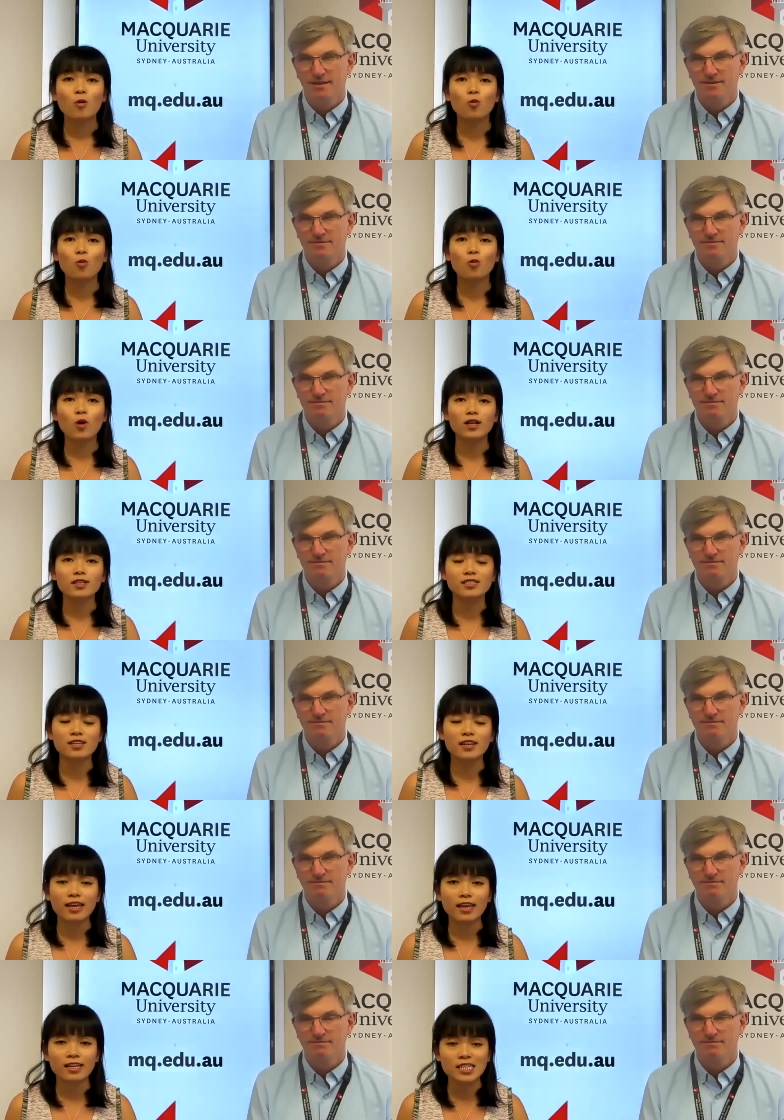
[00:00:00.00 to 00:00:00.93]
Speaker 1: what
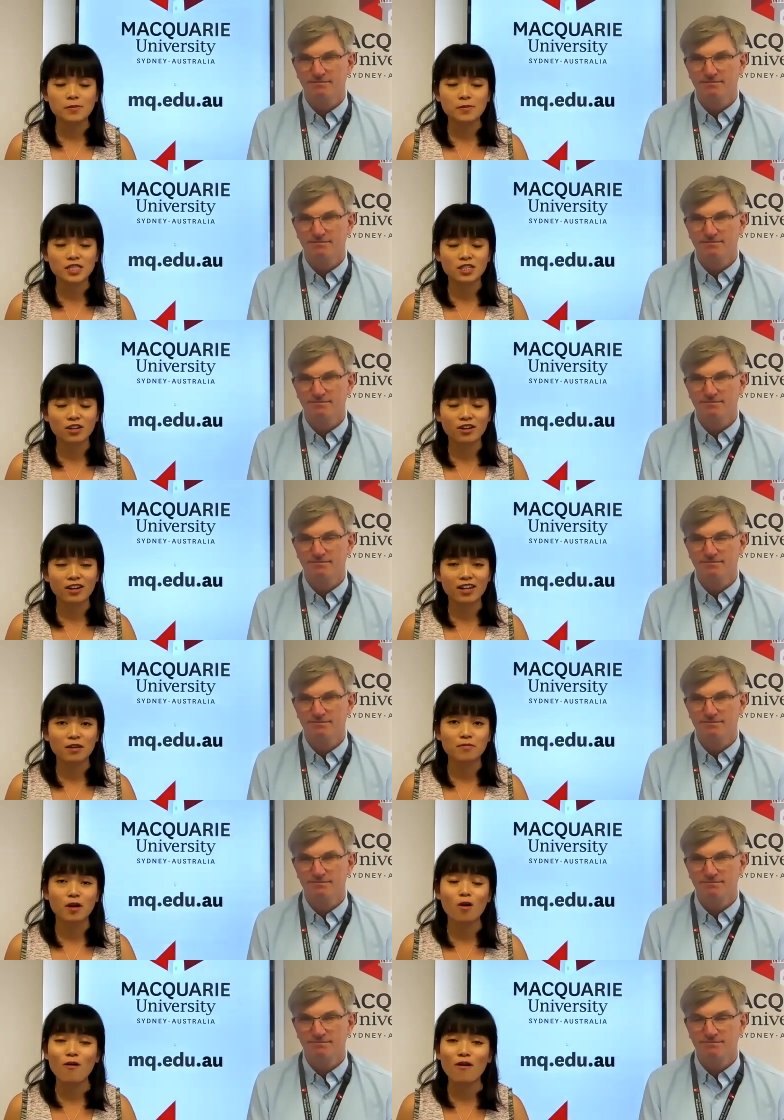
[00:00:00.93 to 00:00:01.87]
studying
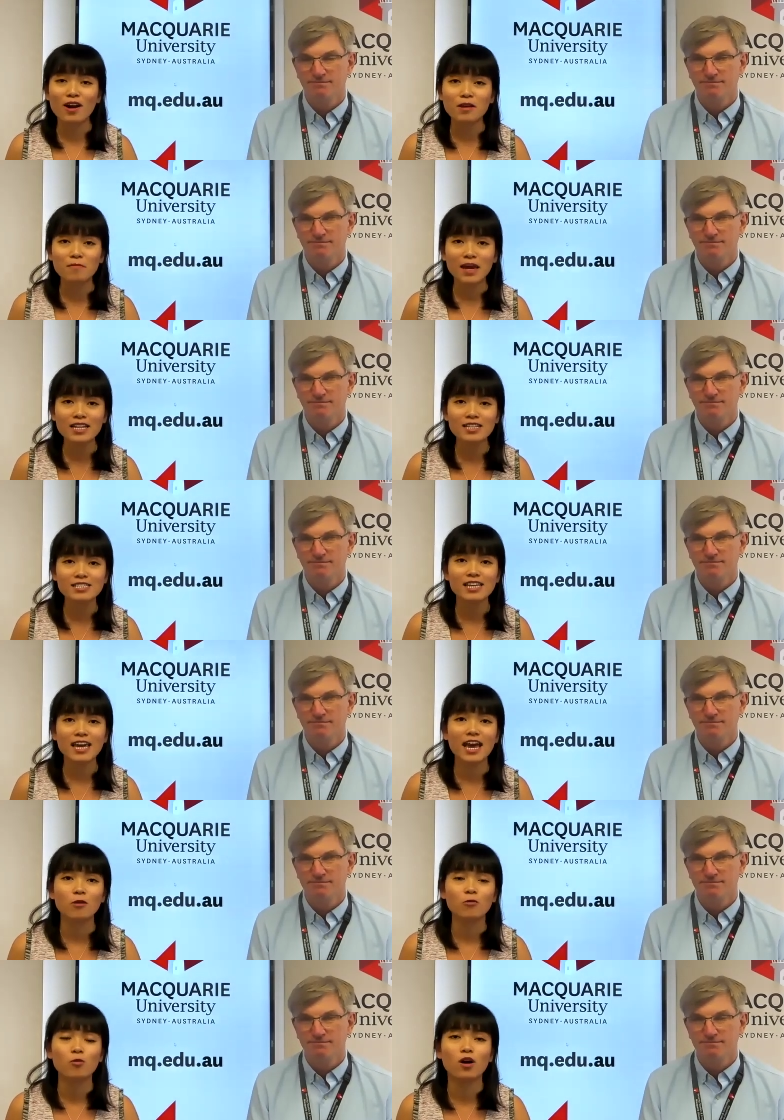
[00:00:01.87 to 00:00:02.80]
cybersecurity at Macquarie
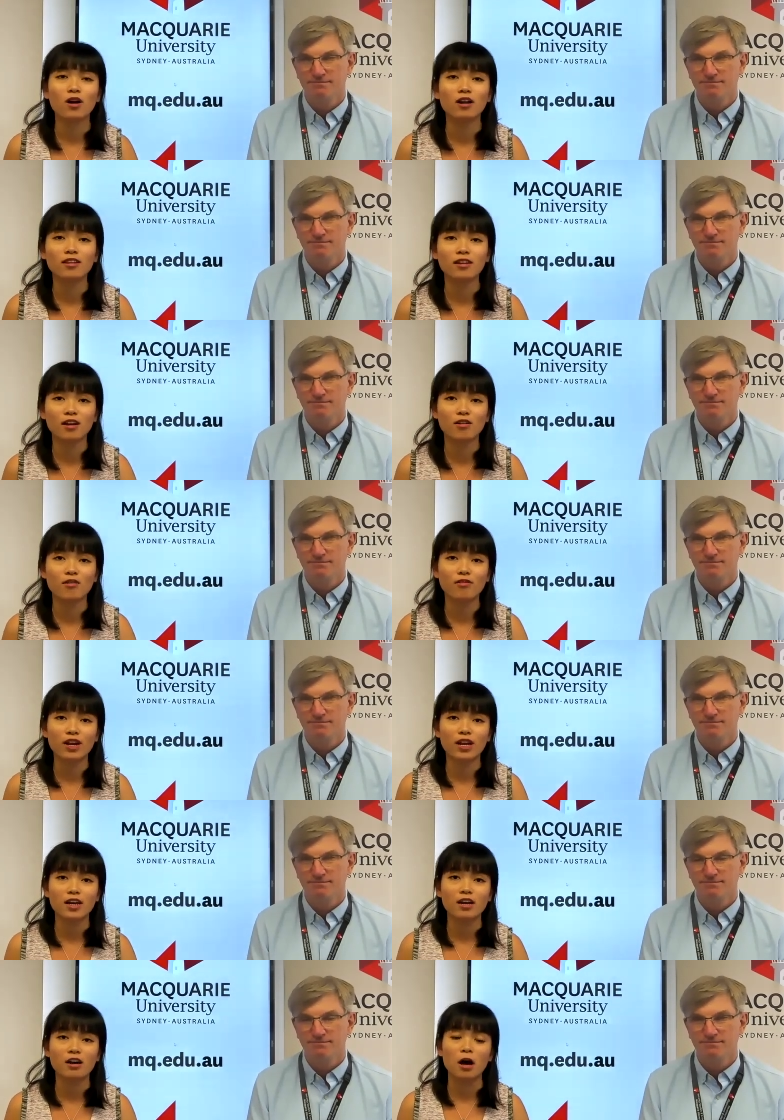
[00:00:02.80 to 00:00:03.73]
means, and what are the
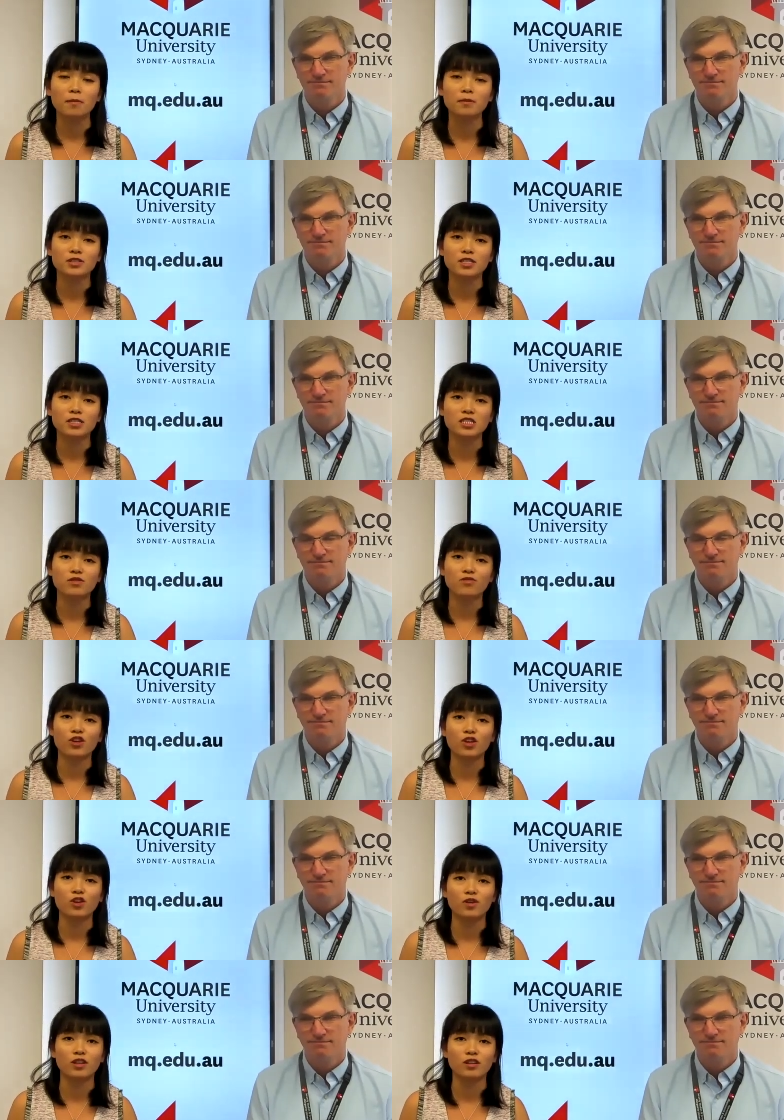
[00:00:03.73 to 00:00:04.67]
career options
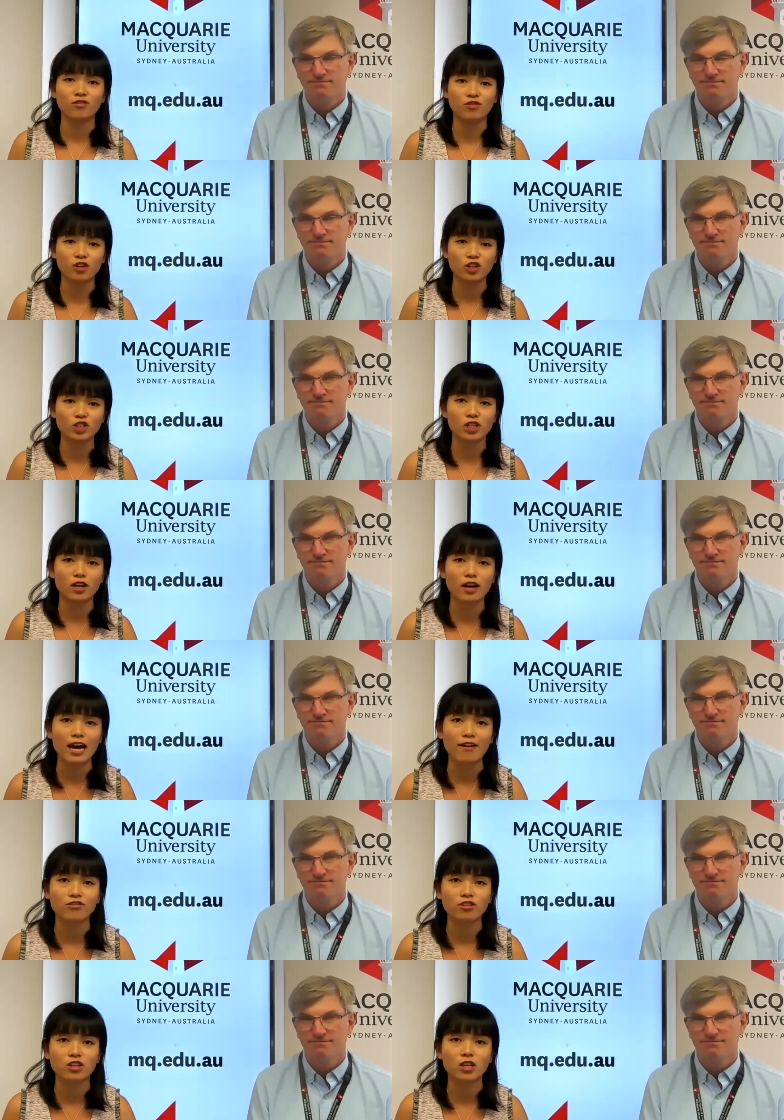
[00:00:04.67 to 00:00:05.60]
for you in the future
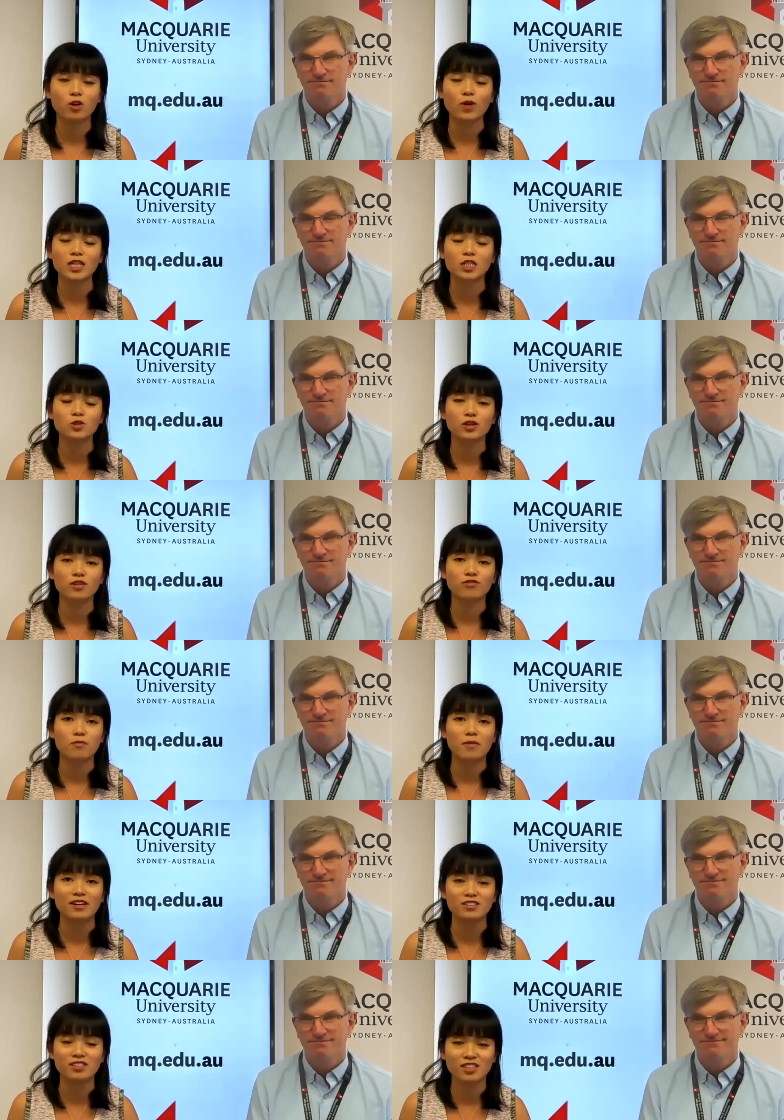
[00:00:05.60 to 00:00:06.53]
after you graduate
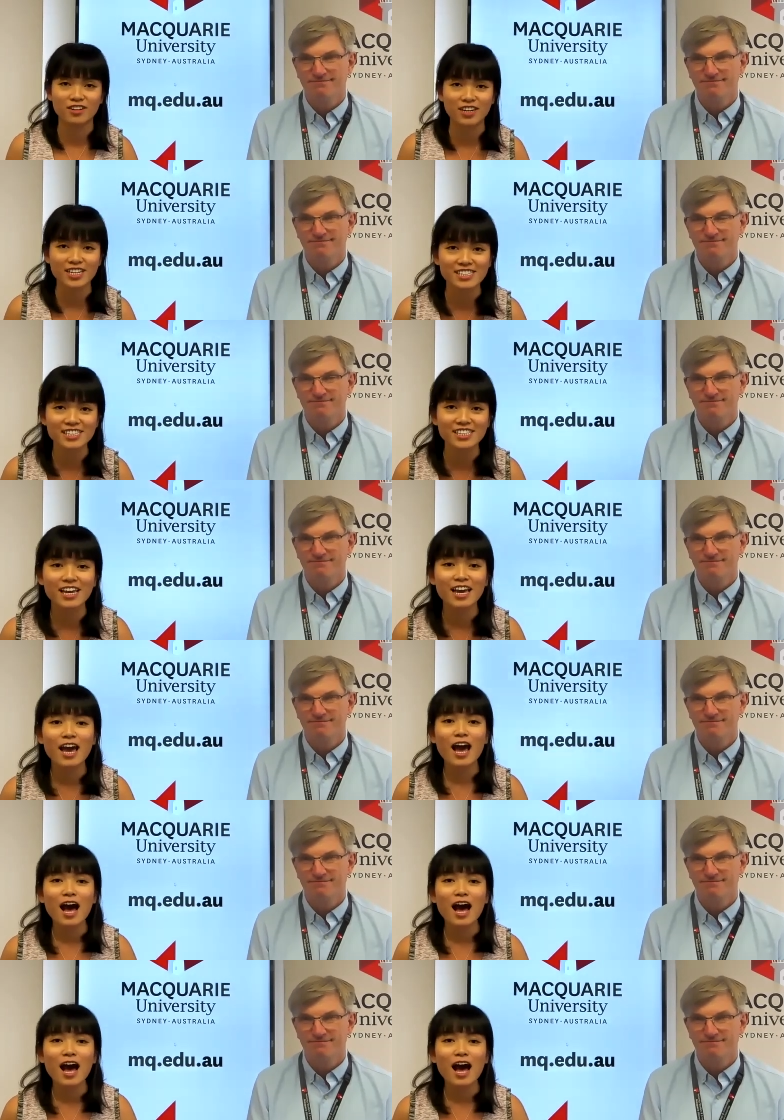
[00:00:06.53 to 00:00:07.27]
from our degrees.